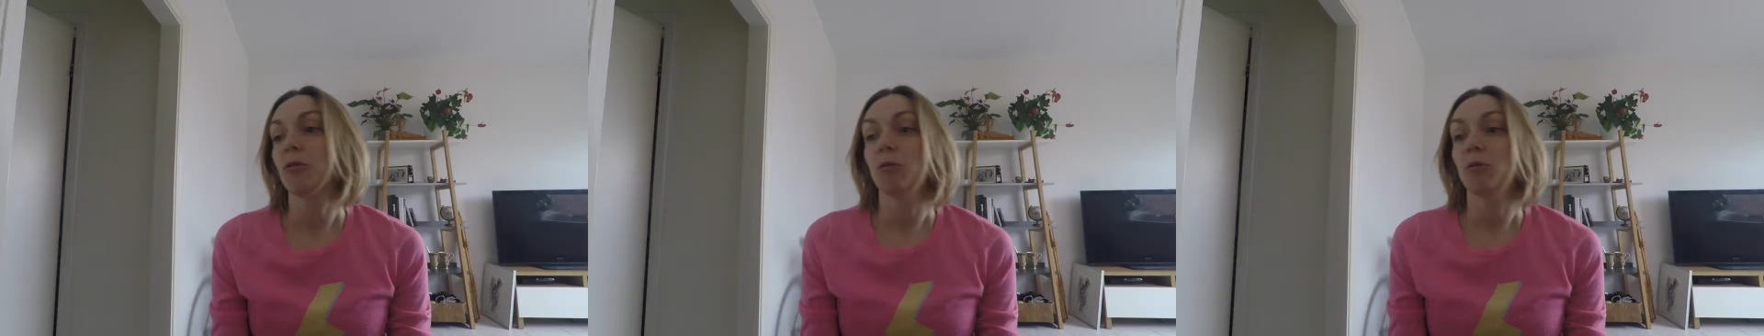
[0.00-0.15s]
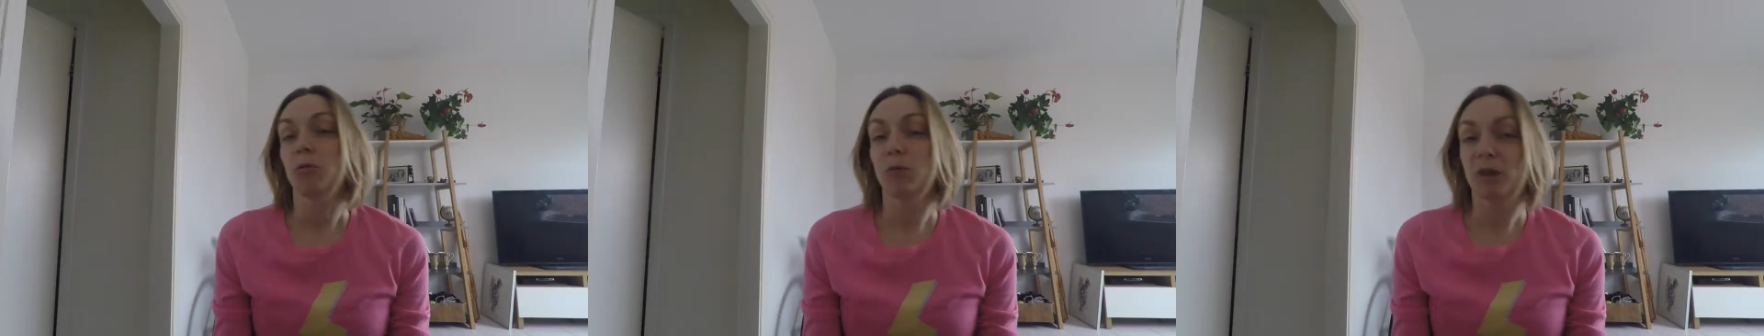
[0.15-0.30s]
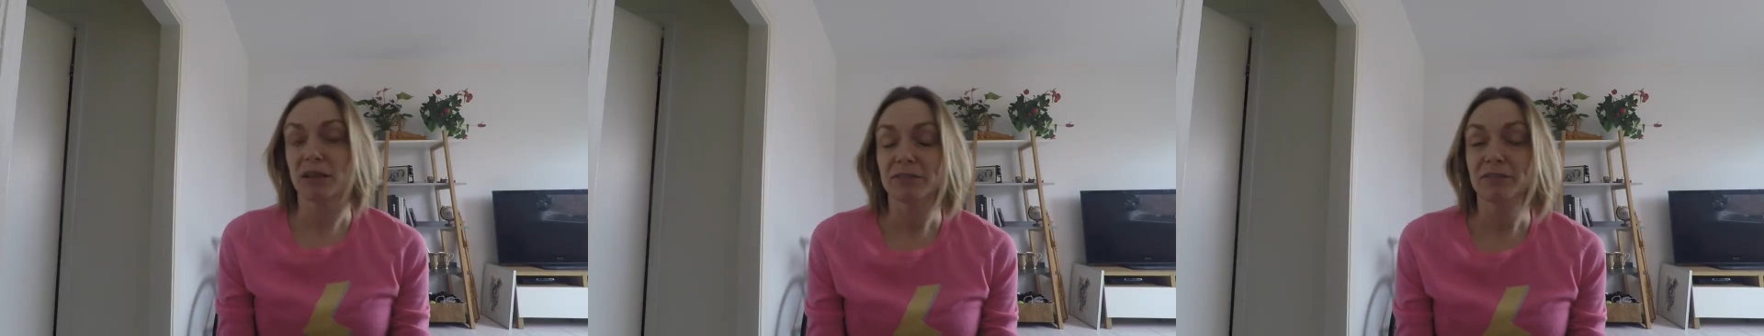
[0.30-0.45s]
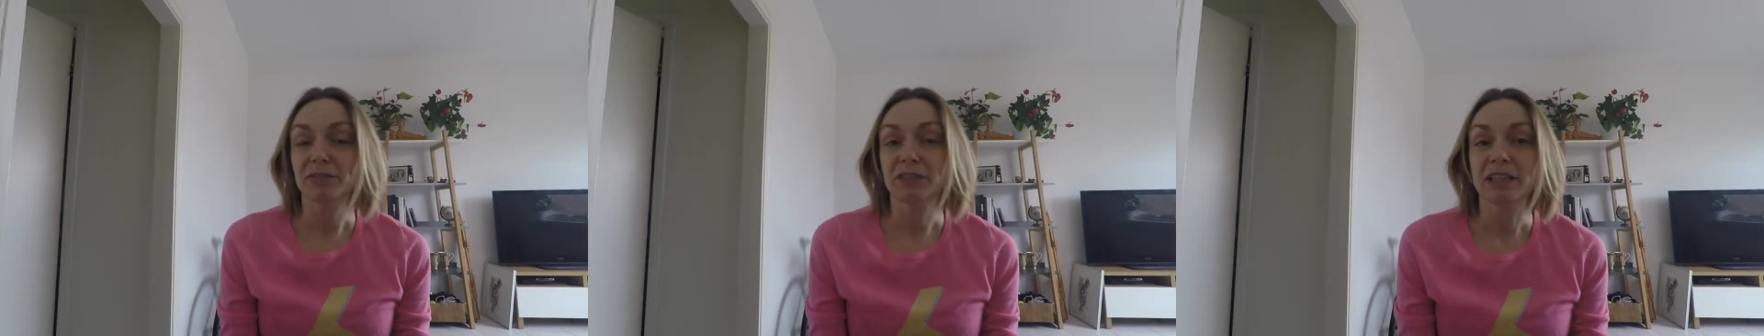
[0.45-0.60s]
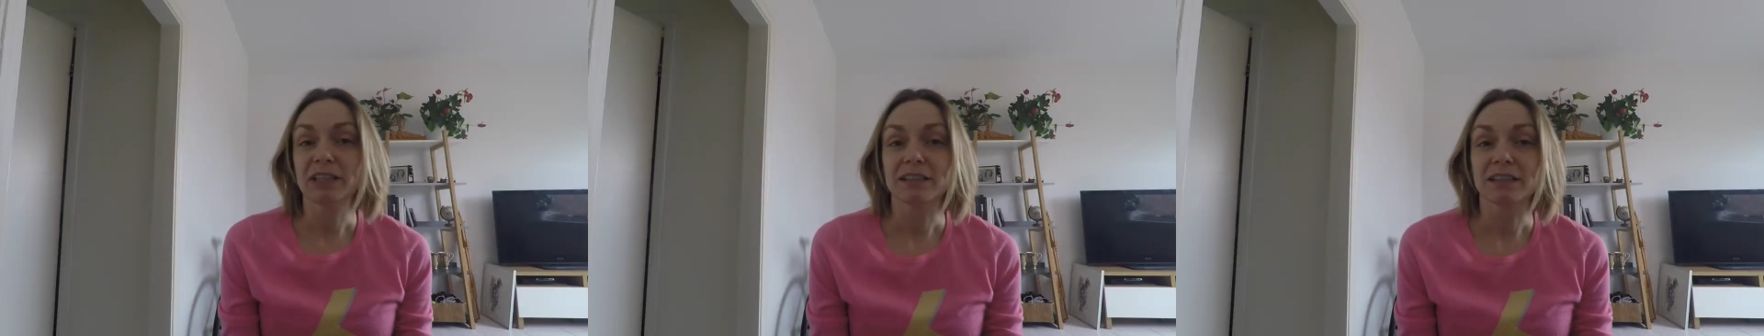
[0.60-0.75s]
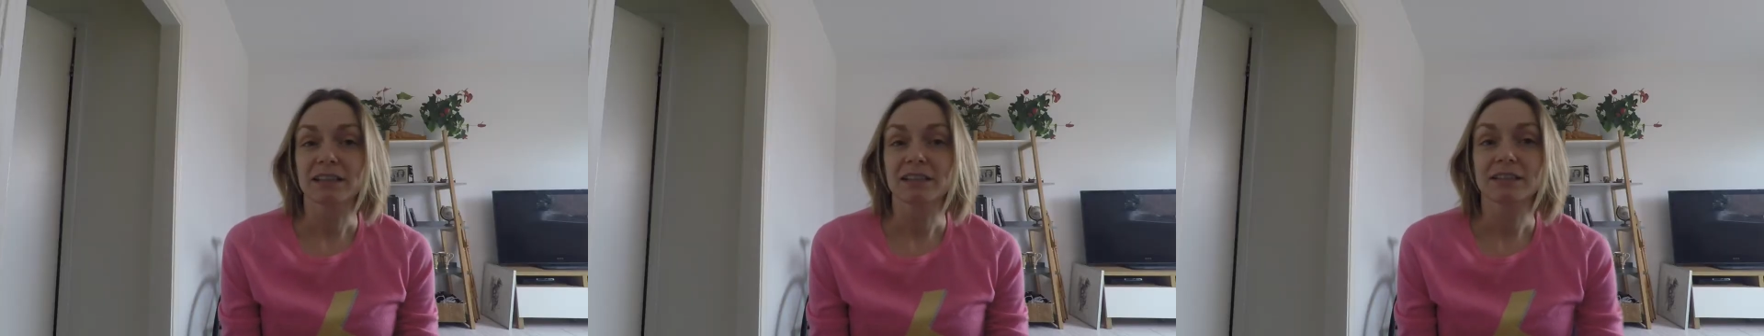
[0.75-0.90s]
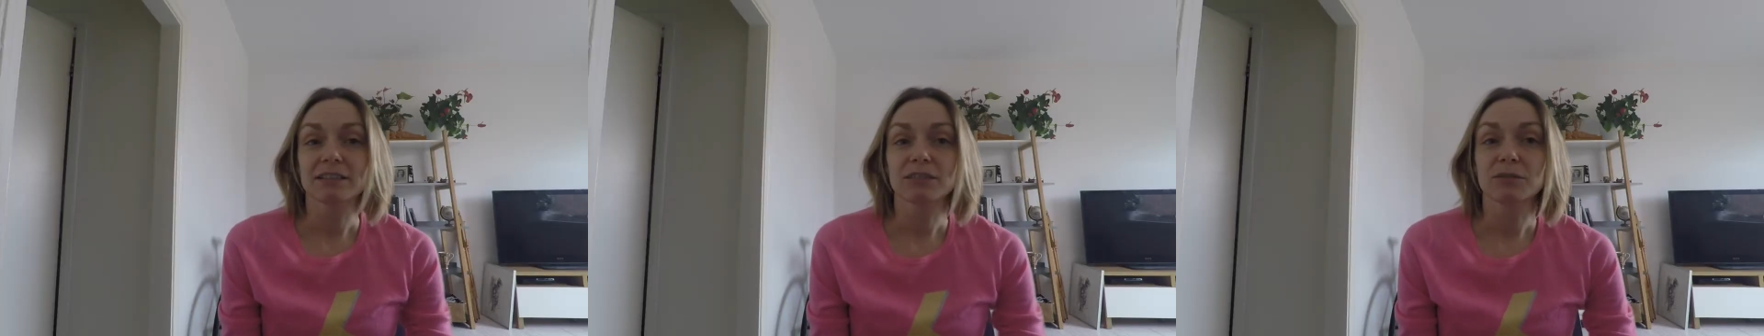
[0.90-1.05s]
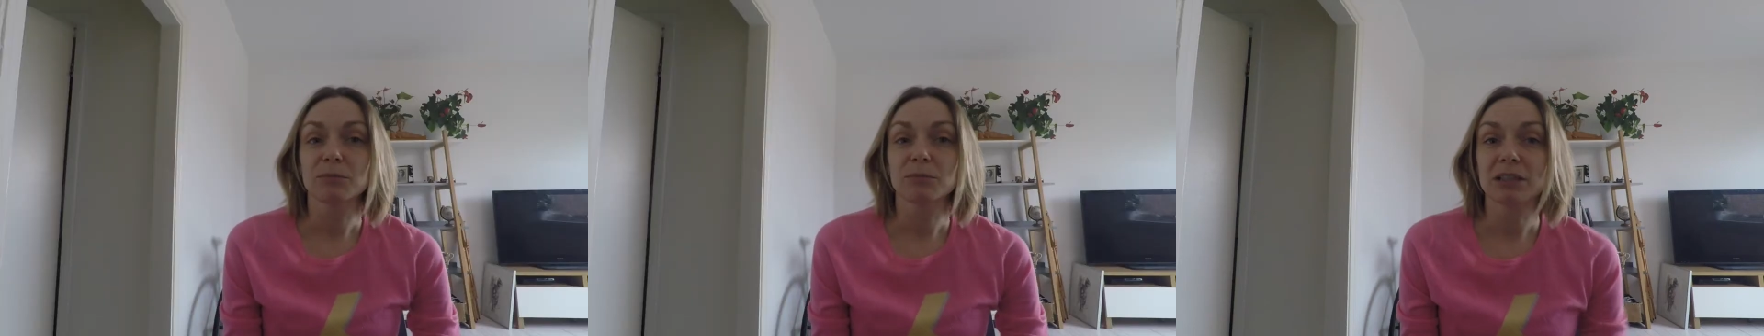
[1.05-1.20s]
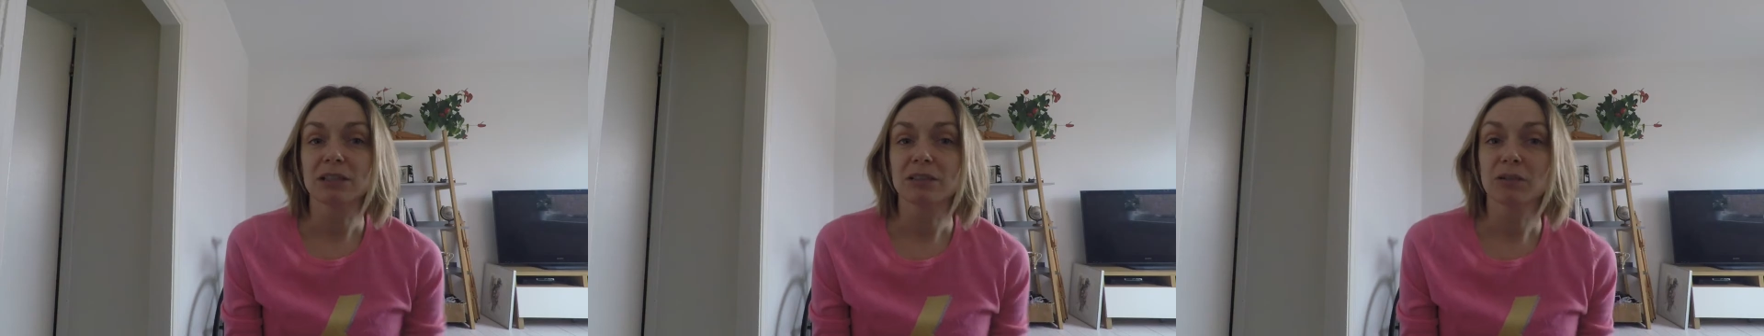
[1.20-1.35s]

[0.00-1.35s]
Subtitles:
One thing that is a bit